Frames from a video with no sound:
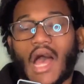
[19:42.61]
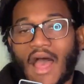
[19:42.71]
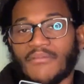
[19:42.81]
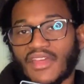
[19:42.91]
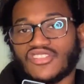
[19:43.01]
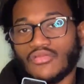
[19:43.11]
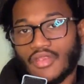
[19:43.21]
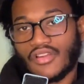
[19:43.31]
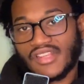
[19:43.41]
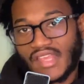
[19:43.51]
I bet you
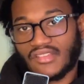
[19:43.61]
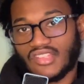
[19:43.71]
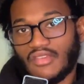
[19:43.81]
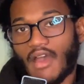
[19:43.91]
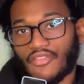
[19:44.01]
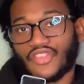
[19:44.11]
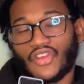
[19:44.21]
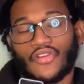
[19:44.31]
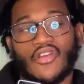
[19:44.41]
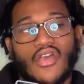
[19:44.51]
there is a team out
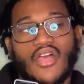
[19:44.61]
there